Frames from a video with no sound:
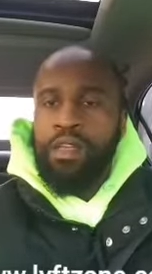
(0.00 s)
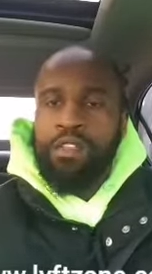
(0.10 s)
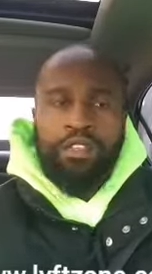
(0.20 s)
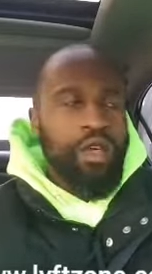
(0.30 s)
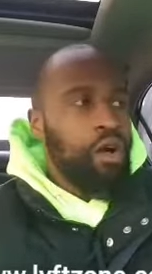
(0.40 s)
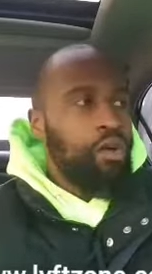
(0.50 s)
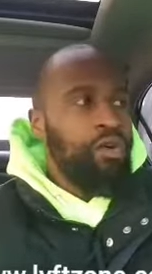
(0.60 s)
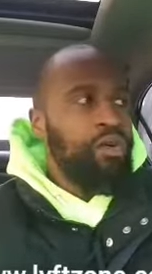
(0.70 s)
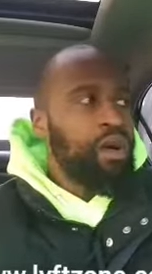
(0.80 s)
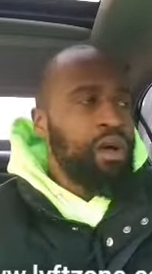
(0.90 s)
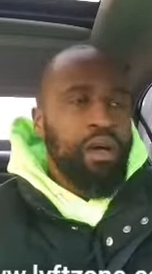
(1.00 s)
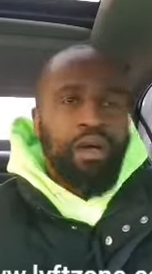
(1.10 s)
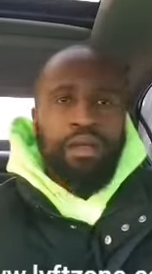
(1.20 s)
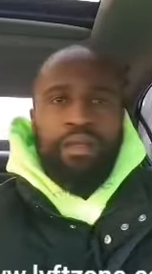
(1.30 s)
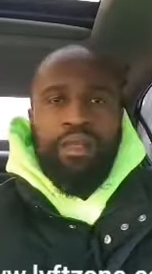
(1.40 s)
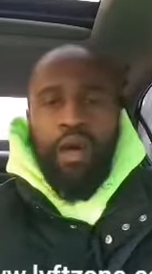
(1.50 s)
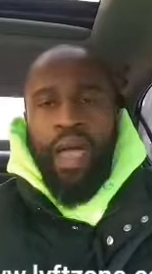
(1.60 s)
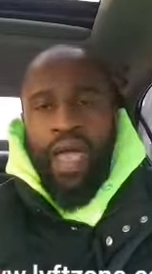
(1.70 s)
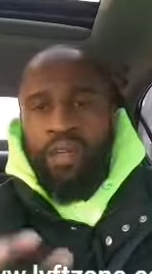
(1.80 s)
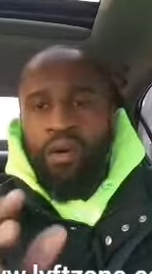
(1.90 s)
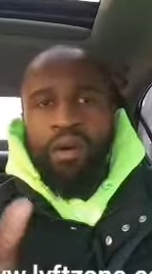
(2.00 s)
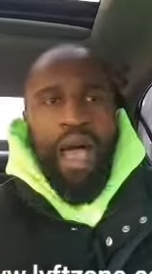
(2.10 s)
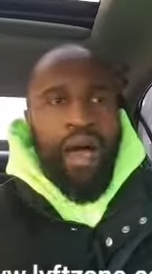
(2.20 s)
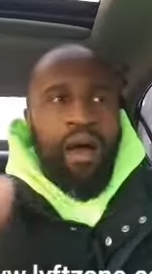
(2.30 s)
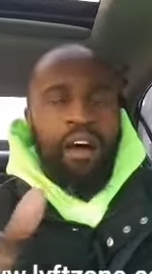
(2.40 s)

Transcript: So don't hate on how